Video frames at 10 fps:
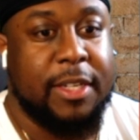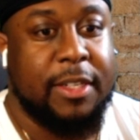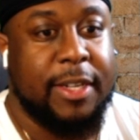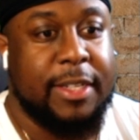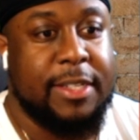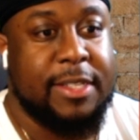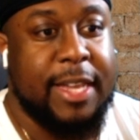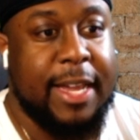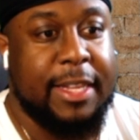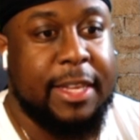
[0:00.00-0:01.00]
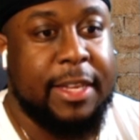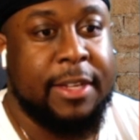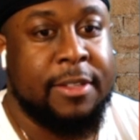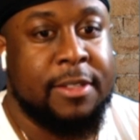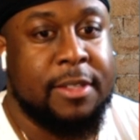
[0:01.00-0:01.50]
take a look at these
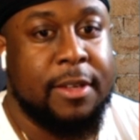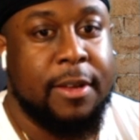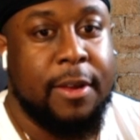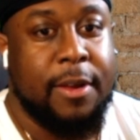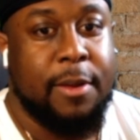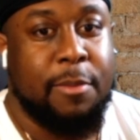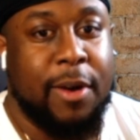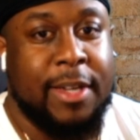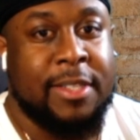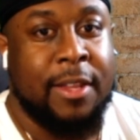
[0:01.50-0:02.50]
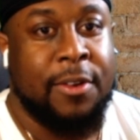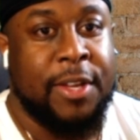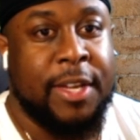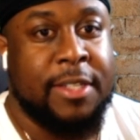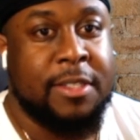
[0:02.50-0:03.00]
standings. Bryce, I know
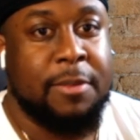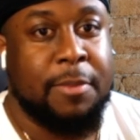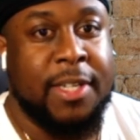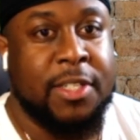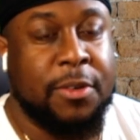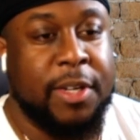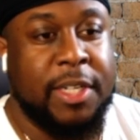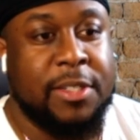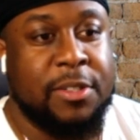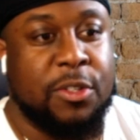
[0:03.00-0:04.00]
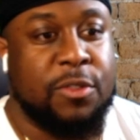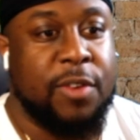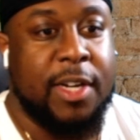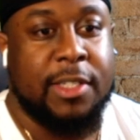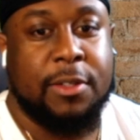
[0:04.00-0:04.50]
you can't see my screen, so just
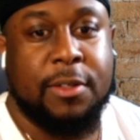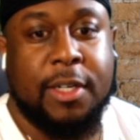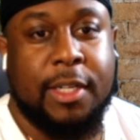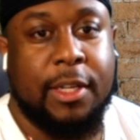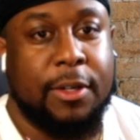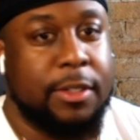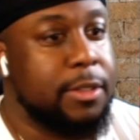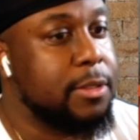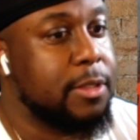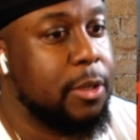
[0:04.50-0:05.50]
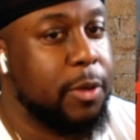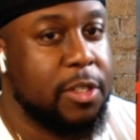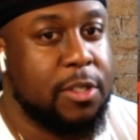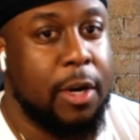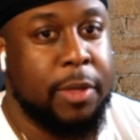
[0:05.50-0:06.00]
follow along. So we're going
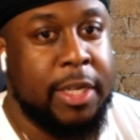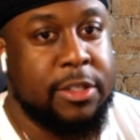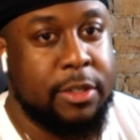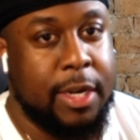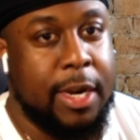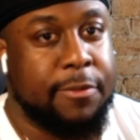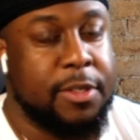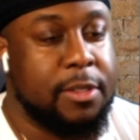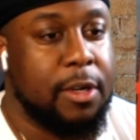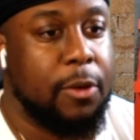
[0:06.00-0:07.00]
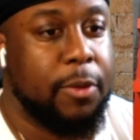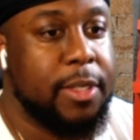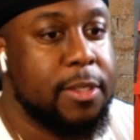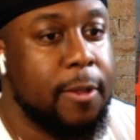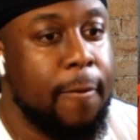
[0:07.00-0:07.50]
to start with the Eastern Conference as
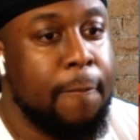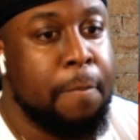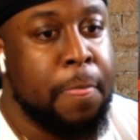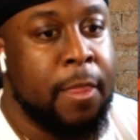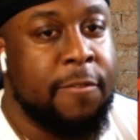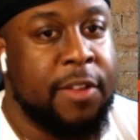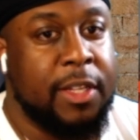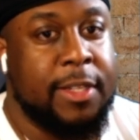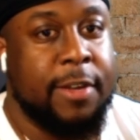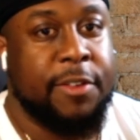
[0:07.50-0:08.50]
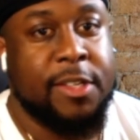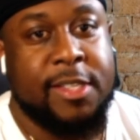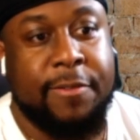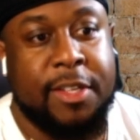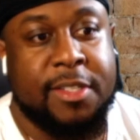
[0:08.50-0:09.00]
always. The Philadelphia
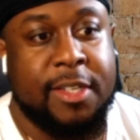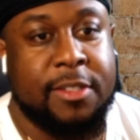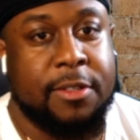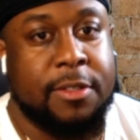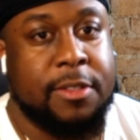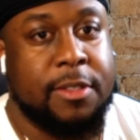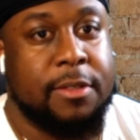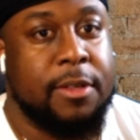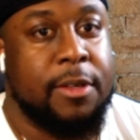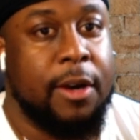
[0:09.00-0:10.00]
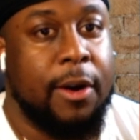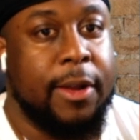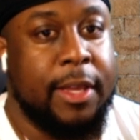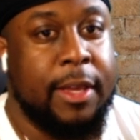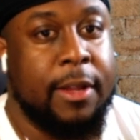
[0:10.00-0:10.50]
76ers,
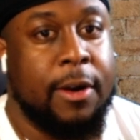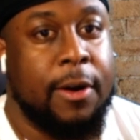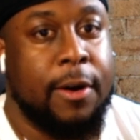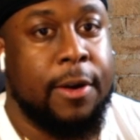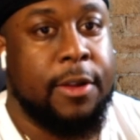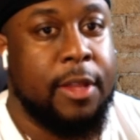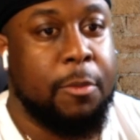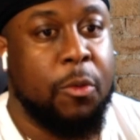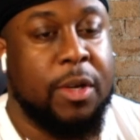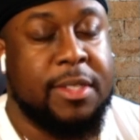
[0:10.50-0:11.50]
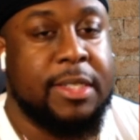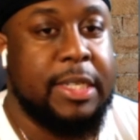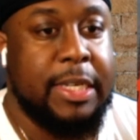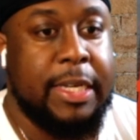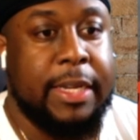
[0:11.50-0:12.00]
again, are the number one
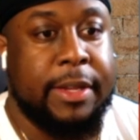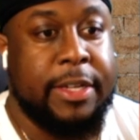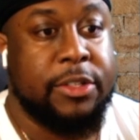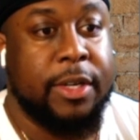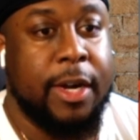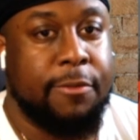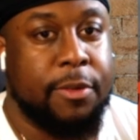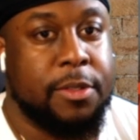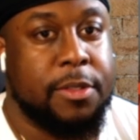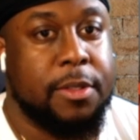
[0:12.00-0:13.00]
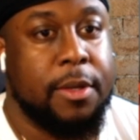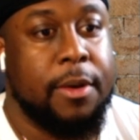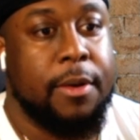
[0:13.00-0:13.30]
seed in the Eastern Conference.